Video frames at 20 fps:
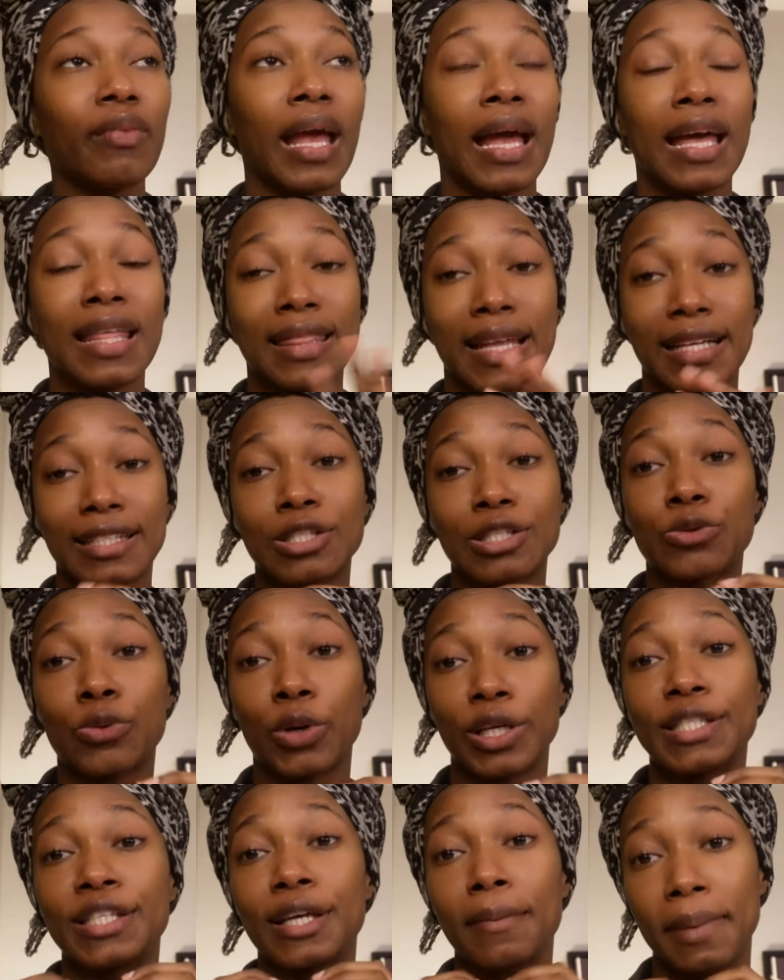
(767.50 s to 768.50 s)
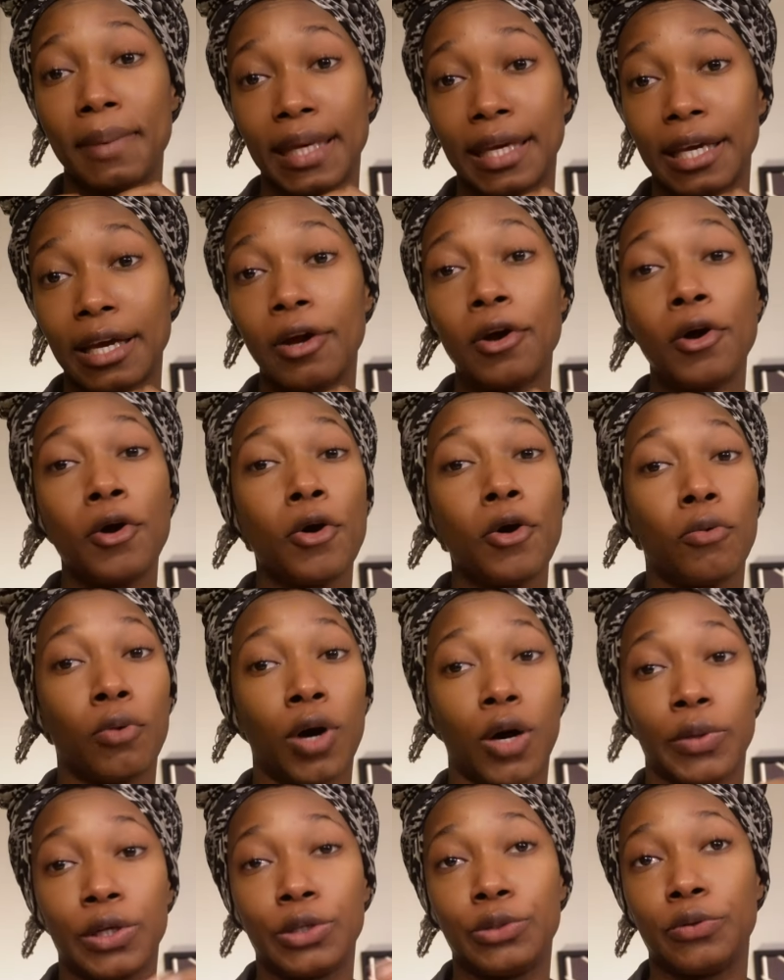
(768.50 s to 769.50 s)
and that is going to be
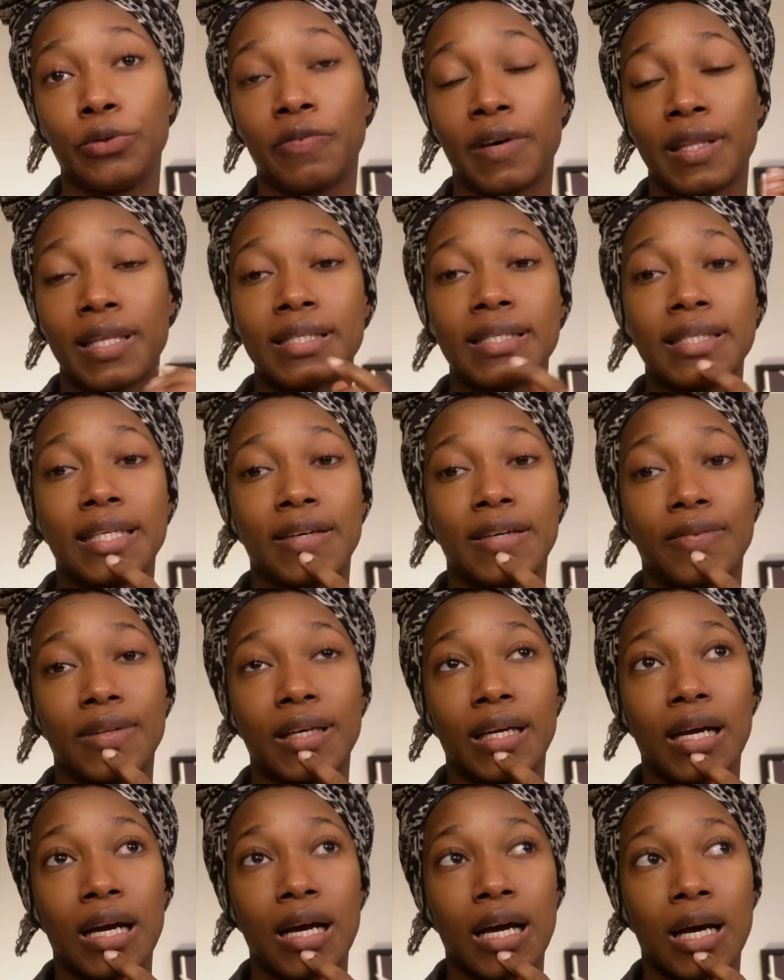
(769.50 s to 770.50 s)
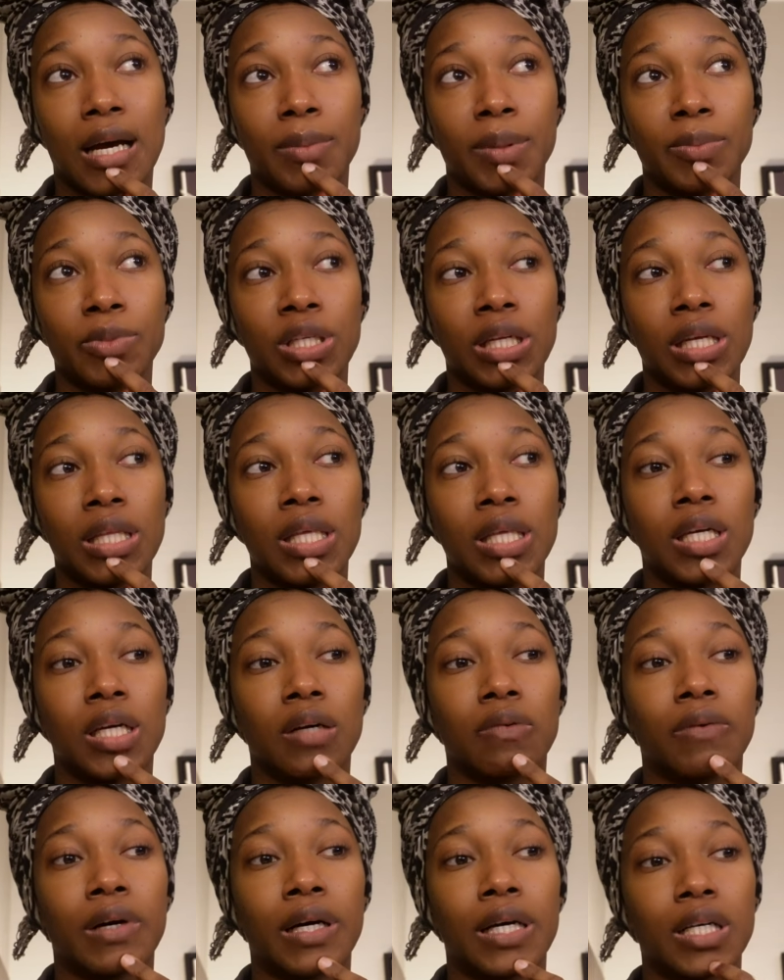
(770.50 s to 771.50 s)
what we do for this evening um, i'm trying to think
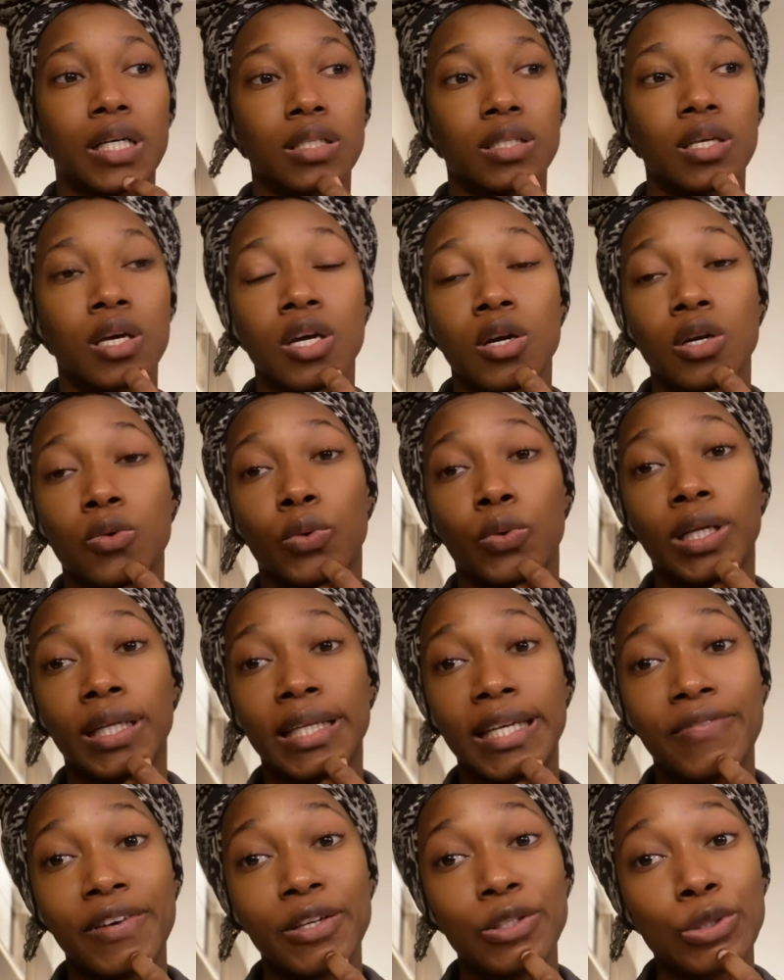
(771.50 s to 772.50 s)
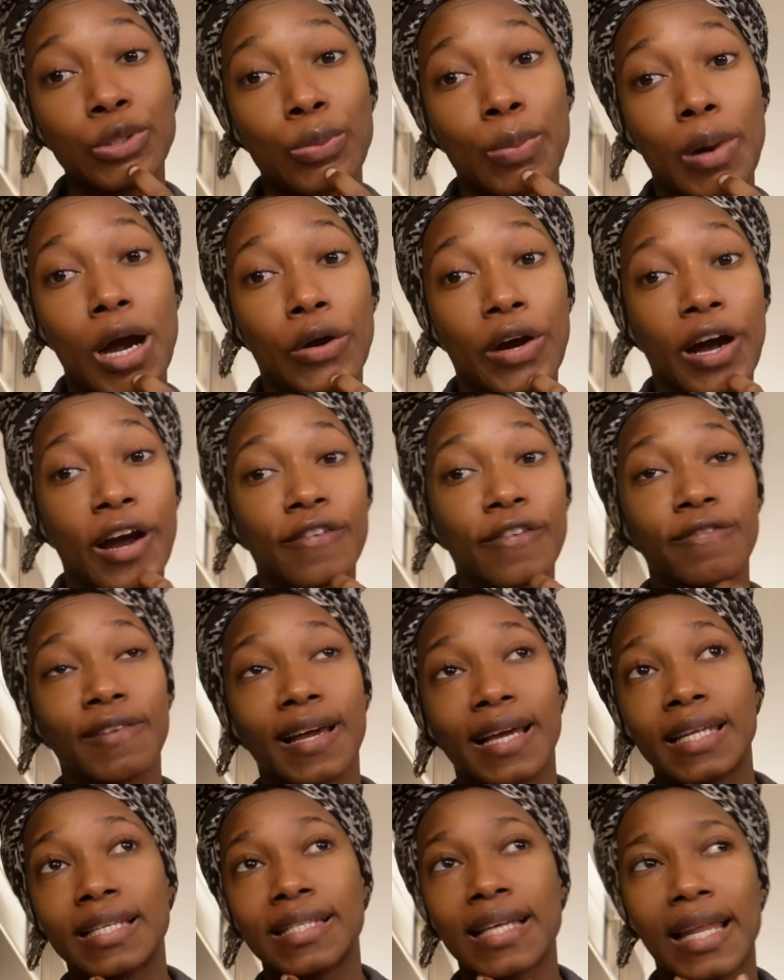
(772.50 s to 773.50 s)
of what else we're leaving tomorrow our
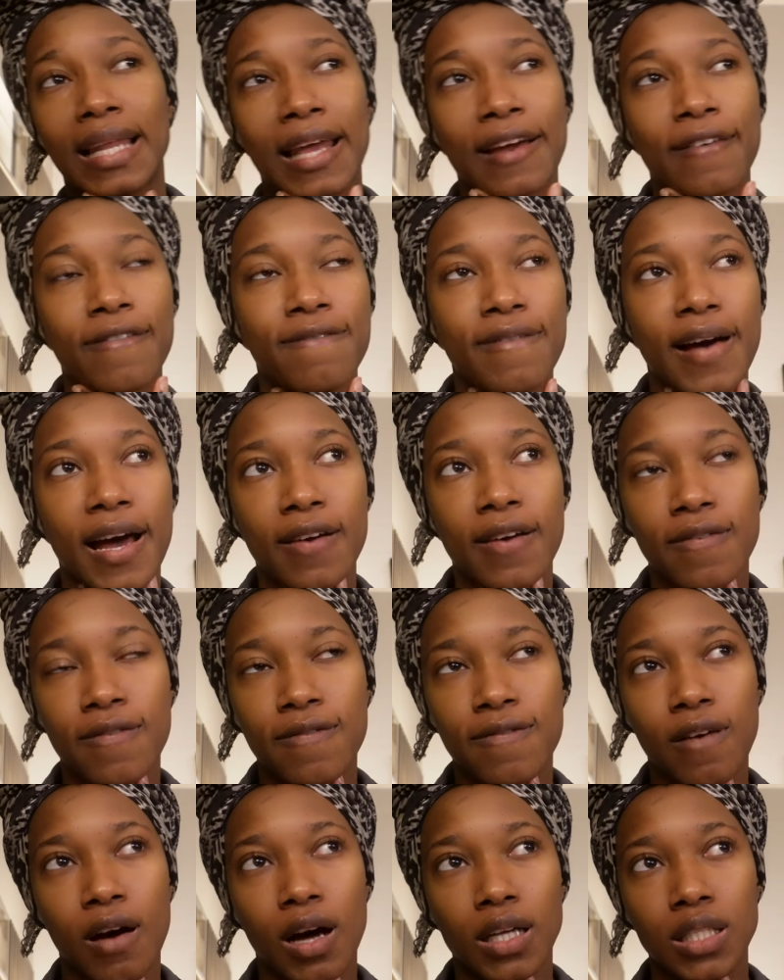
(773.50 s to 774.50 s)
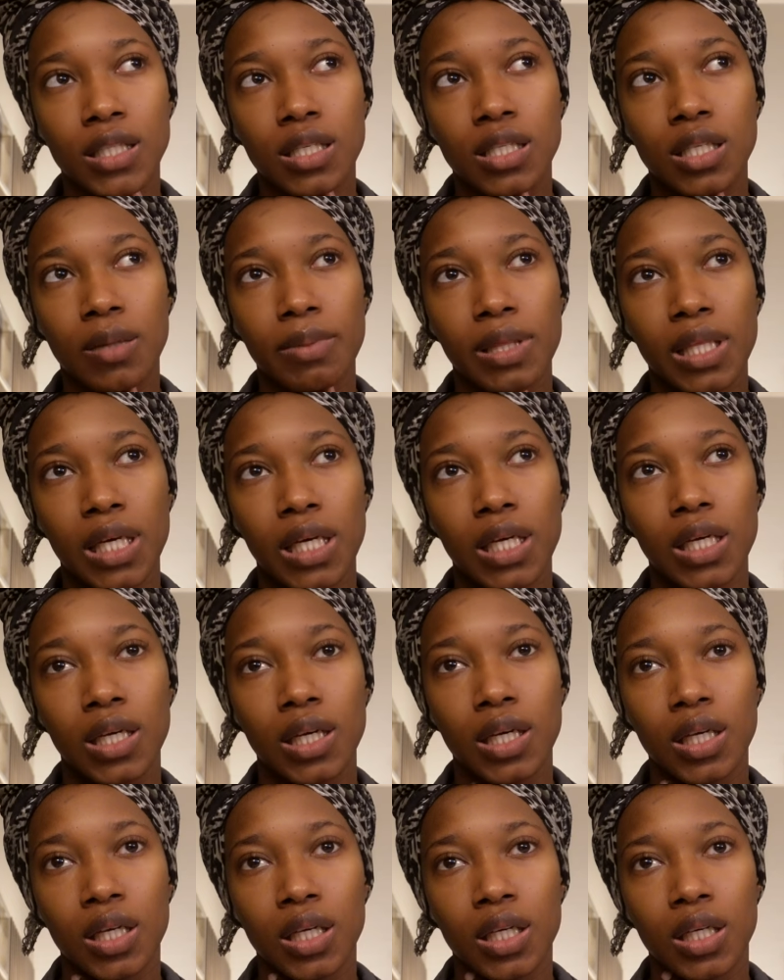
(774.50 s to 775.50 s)
flight is at like five 5:40 something
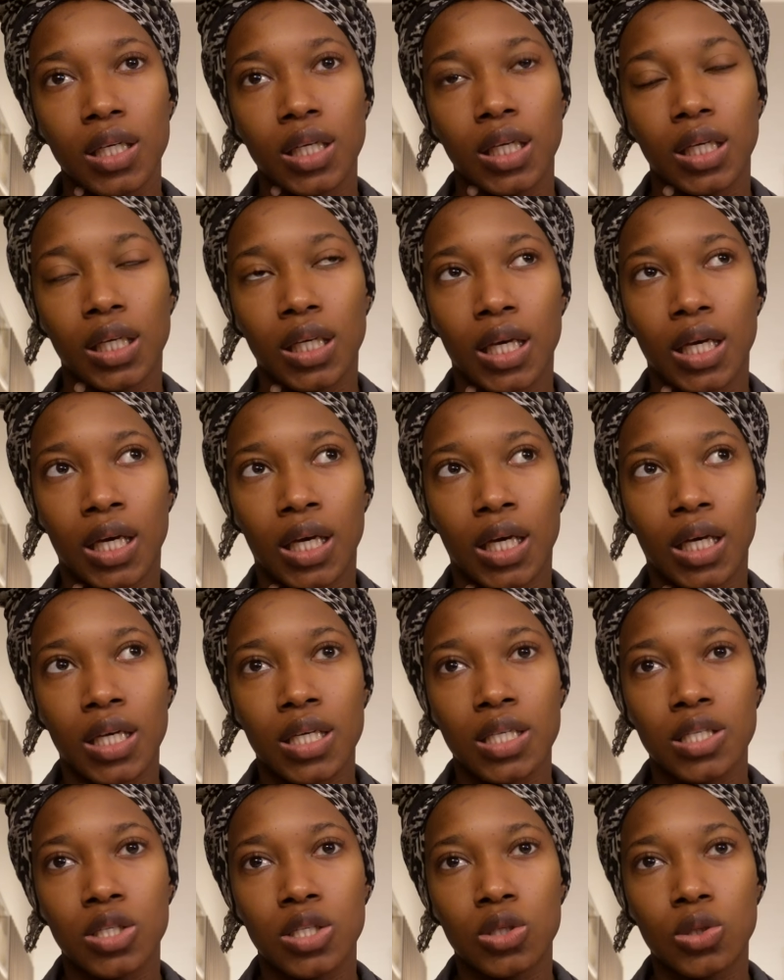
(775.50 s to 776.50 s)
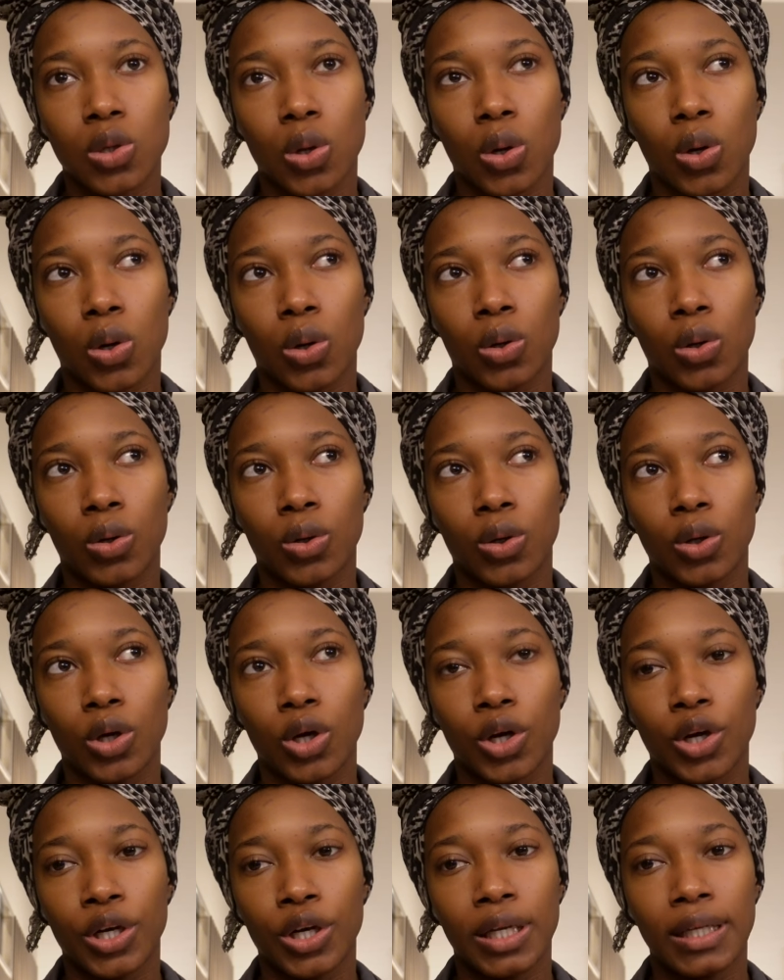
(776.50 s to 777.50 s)
yeah so
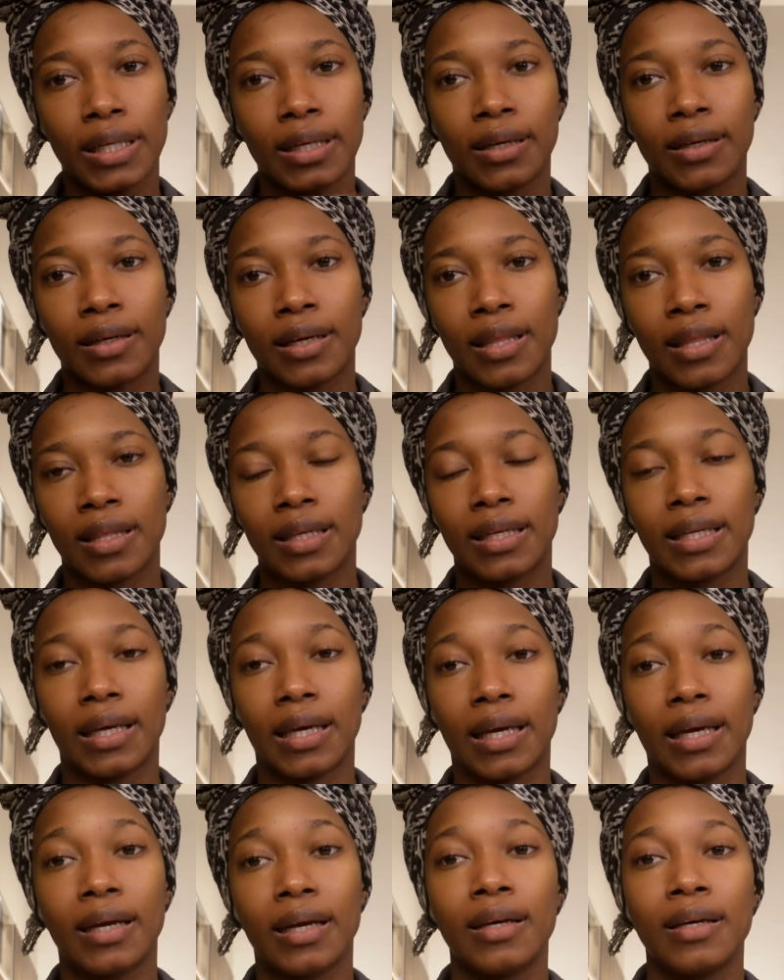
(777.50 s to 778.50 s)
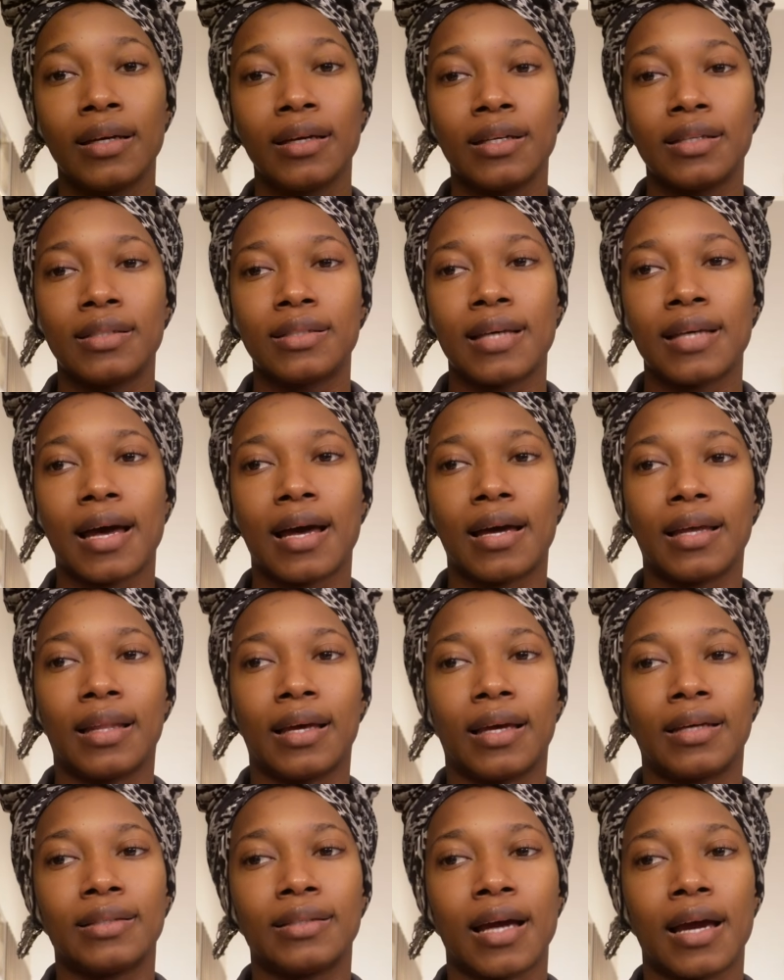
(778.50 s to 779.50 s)
earlier in the day Ty,
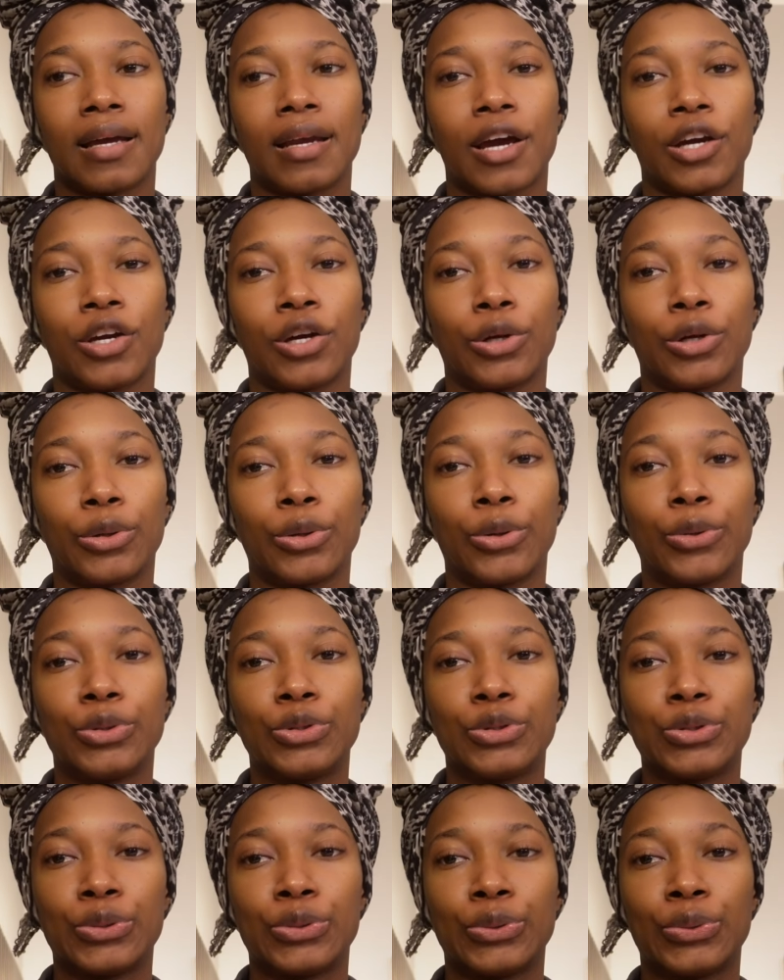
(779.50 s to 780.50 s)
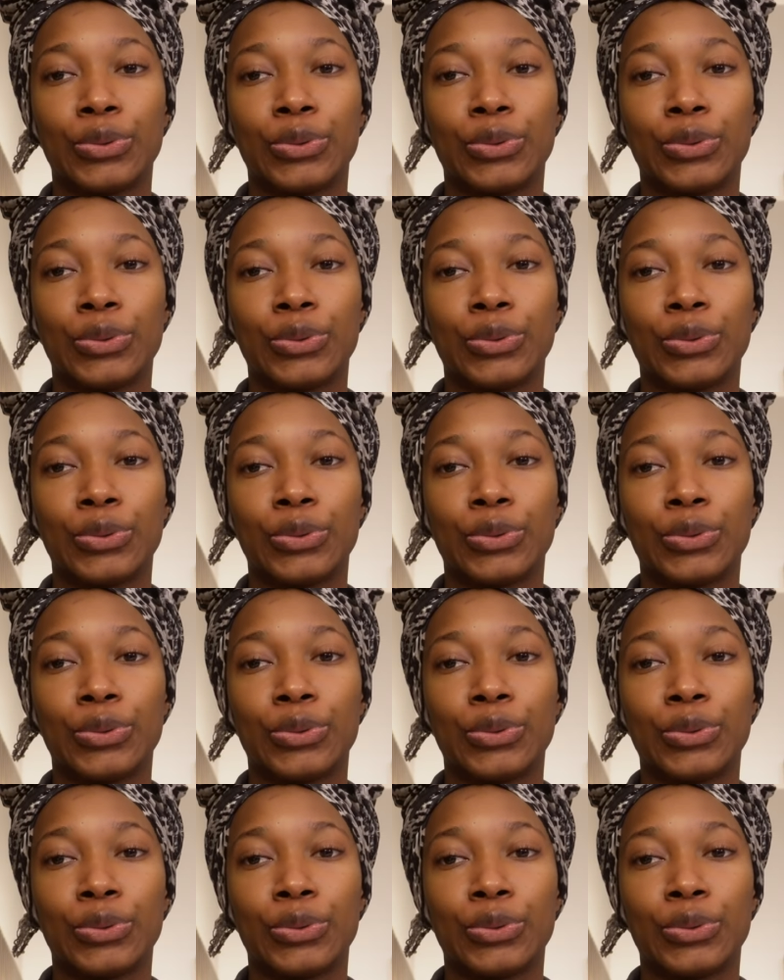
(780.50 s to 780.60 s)
like Ty and I are gonna go to